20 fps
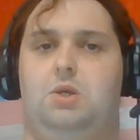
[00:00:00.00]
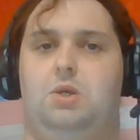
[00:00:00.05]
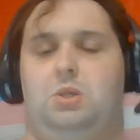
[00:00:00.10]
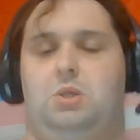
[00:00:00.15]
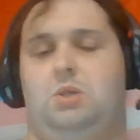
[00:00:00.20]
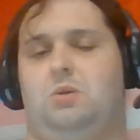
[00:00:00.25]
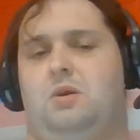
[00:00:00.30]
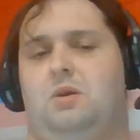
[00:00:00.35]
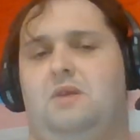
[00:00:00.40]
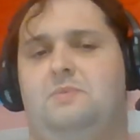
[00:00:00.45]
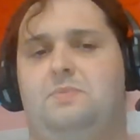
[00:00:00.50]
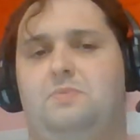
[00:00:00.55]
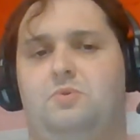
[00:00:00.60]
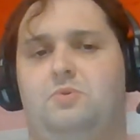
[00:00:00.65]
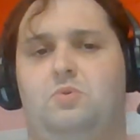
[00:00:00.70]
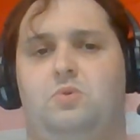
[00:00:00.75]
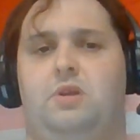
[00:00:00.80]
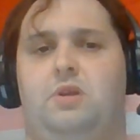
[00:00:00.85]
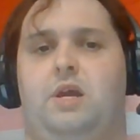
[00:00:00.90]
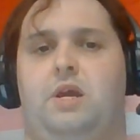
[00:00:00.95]
she drives for
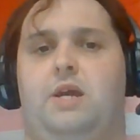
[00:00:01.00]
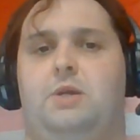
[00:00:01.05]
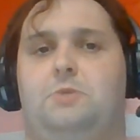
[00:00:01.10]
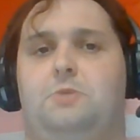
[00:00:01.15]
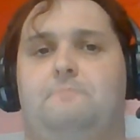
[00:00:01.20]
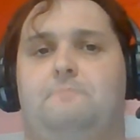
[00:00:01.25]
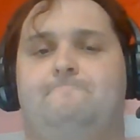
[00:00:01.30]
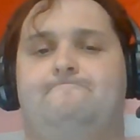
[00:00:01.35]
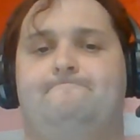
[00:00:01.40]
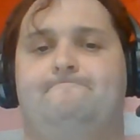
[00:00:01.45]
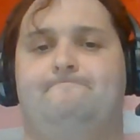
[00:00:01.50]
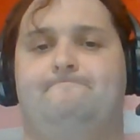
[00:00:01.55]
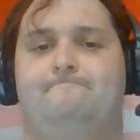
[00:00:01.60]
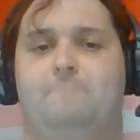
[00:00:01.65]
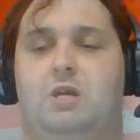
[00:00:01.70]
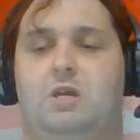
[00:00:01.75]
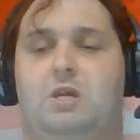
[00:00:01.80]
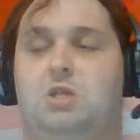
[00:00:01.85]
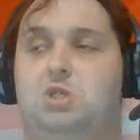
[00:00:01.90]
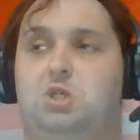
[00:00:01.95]
DoorDash,
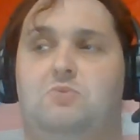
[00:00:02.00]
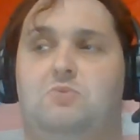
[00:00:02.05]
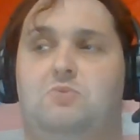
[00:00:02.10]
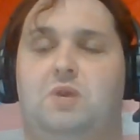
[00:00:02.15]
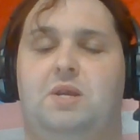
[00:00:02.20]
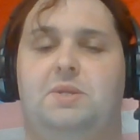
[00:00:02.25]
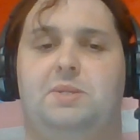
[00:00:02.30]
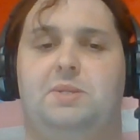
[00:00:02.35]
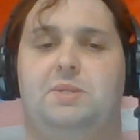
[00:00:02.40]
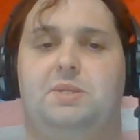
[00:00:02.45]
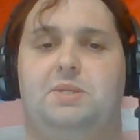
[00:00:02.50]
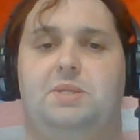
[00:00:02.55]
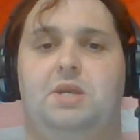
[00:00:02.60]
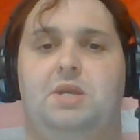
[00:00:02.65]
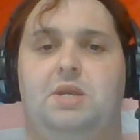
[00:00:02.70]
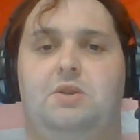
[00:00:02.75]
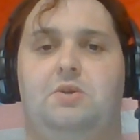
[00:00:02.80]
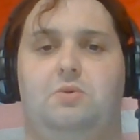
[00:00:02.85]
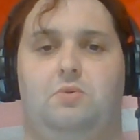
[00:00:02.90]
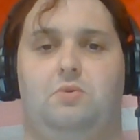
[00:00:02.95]
and she raises a
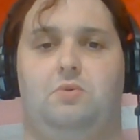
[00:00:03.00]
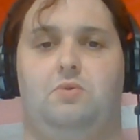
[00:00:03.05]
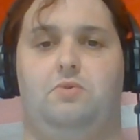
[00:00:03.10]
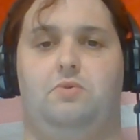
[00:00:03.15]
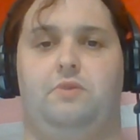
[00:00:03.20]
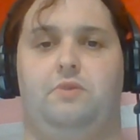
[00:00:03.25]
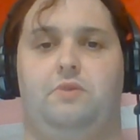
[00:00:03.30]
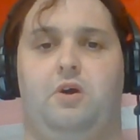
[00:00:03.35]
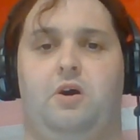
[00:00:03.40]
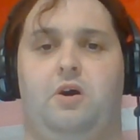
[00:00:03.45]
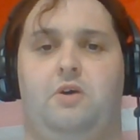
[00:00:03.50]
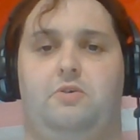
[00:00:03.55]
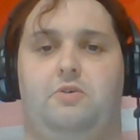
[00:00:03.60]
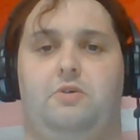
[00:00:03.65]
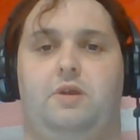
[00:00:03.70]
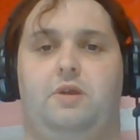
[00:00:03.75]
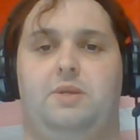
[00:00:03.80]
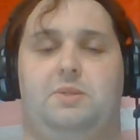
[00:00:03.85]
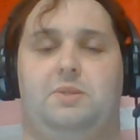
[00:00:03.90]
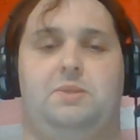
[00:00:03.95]
10-year-old
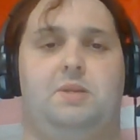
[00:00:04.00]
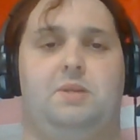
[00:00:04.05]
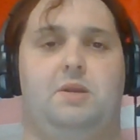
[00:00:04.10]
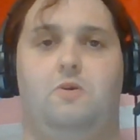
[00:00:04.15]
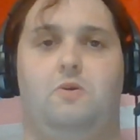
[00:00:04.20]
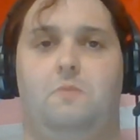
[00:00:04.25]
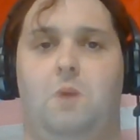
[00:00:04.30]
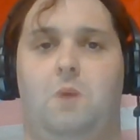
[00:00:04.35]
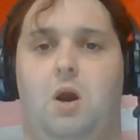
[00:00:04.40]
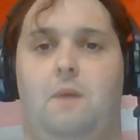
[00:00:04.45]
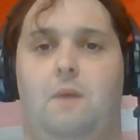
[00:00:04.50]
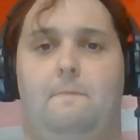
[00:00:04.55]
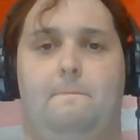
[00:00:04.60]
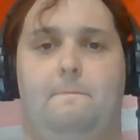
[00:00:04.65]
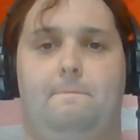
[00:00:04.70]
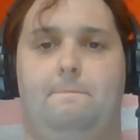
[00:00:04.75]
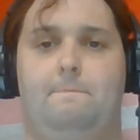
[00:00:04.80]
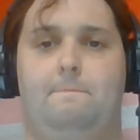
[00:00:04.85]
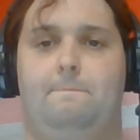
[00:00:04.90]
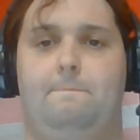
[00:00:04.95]
daughter as a single mom.
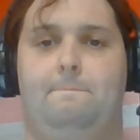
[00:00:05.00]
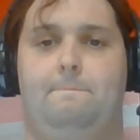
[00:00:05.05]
